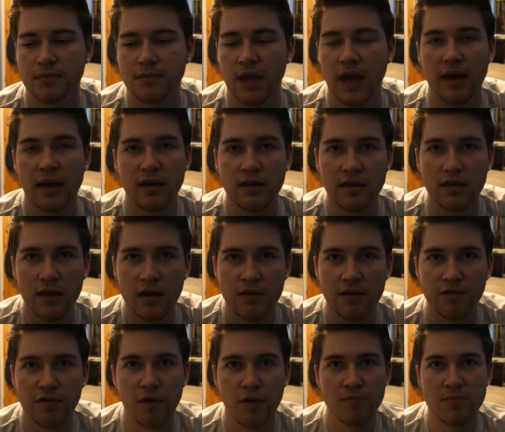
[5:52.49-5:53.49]
anything
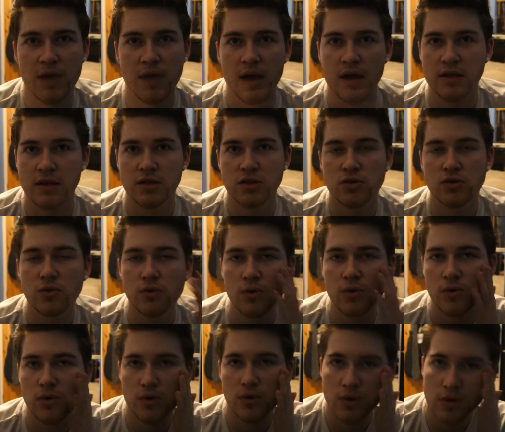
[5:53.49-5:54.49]
from their
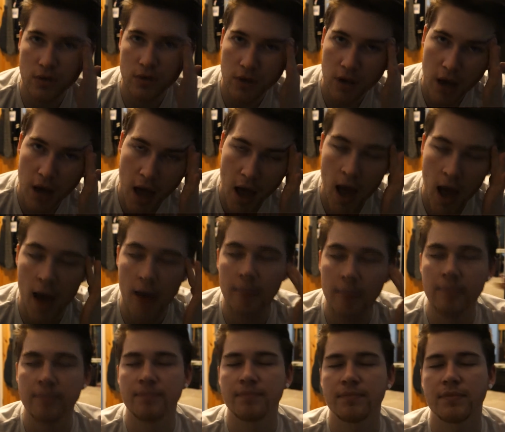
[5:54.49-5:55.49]
store.
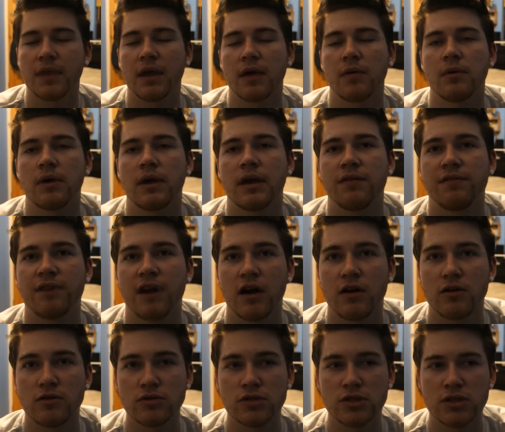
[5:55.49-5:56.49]
They would give
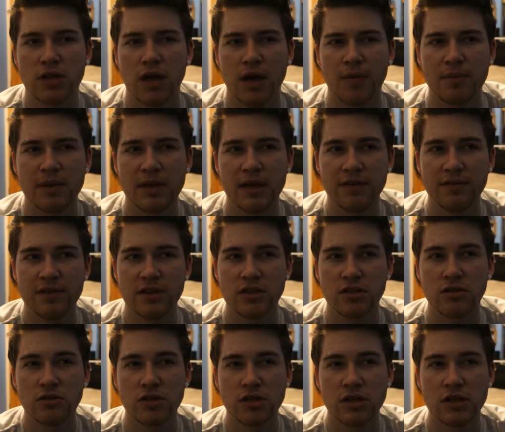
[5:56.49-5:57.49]
out, I believe it's
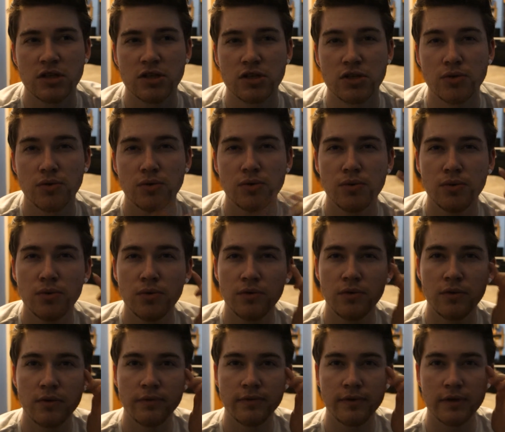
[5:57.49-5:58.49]
usually 2
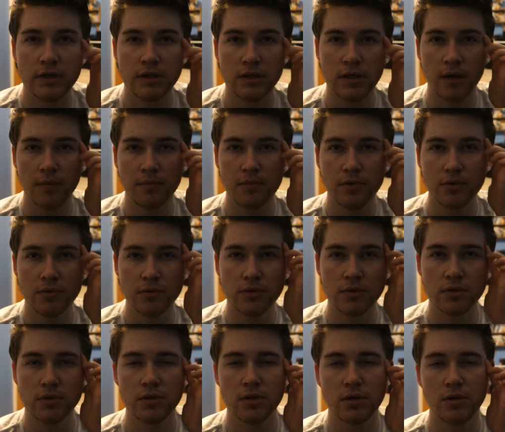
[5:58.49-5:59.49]
free
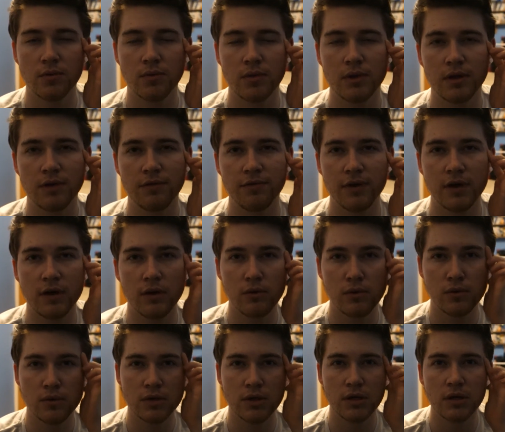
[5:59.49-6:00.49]
samples with every
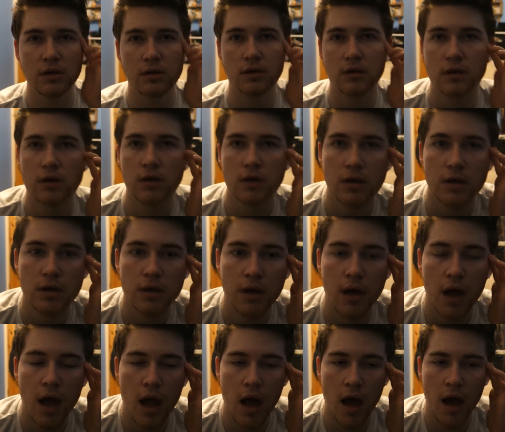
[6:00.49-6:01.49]
order,
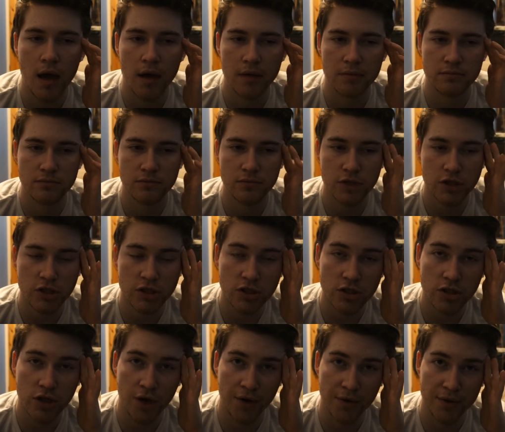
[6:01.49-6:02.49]
which is
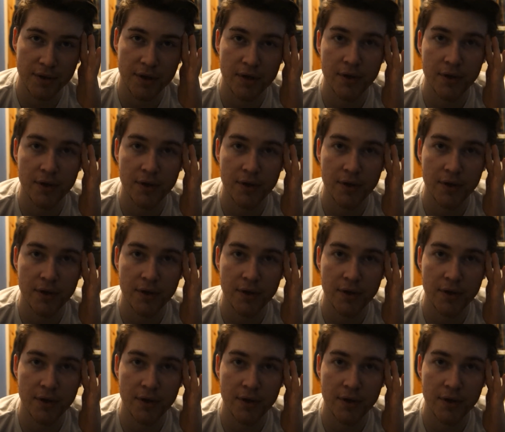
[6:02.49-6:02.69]
totally